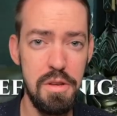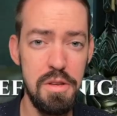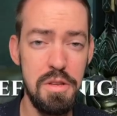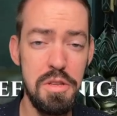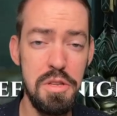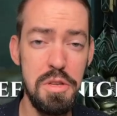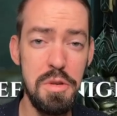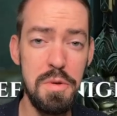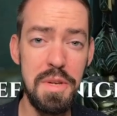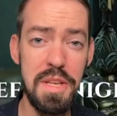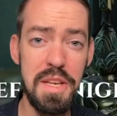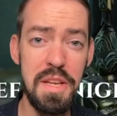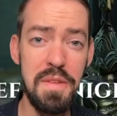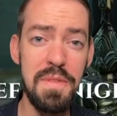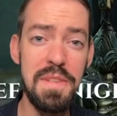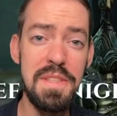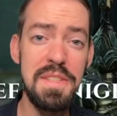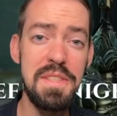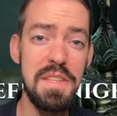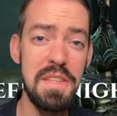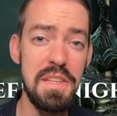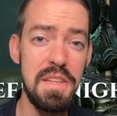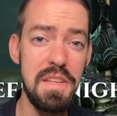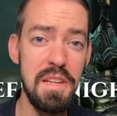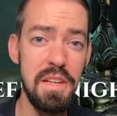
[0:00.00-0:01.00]
You can even
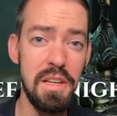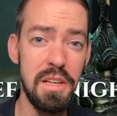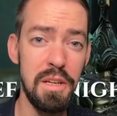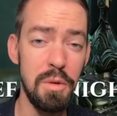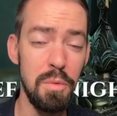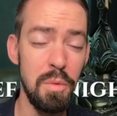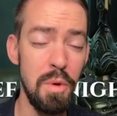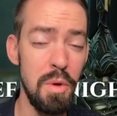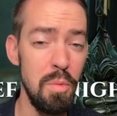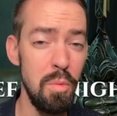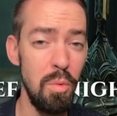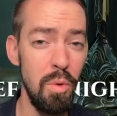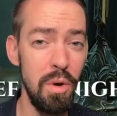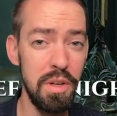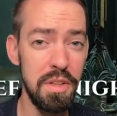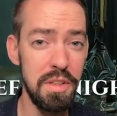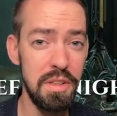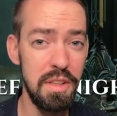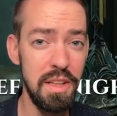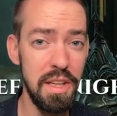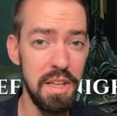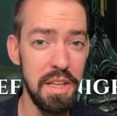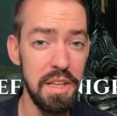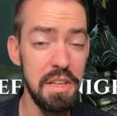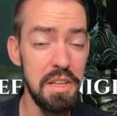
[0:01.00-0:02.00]
see here with one
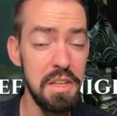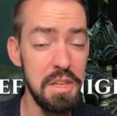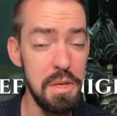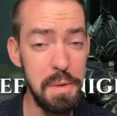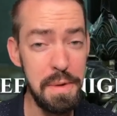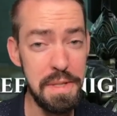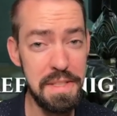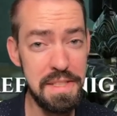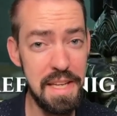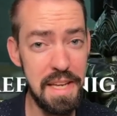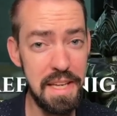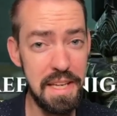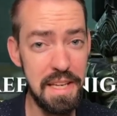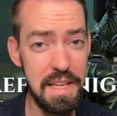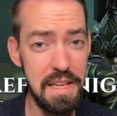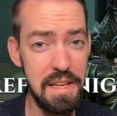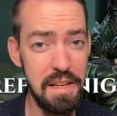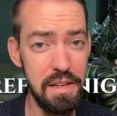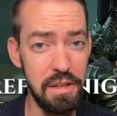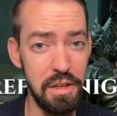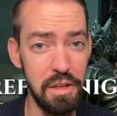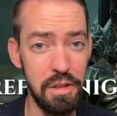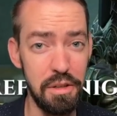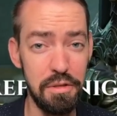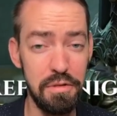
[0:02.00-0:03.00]
click, you can take a
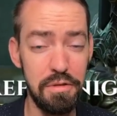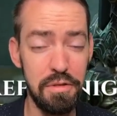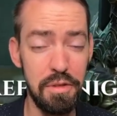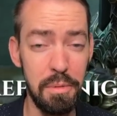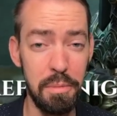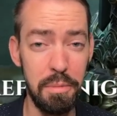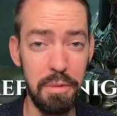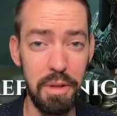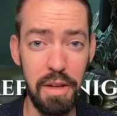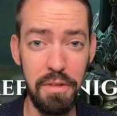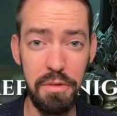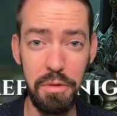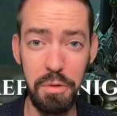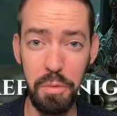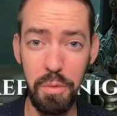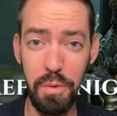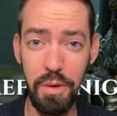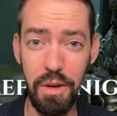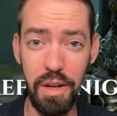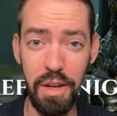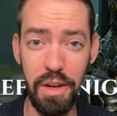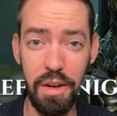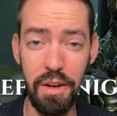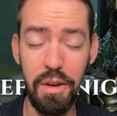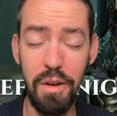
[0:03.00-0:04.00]
hero from level 1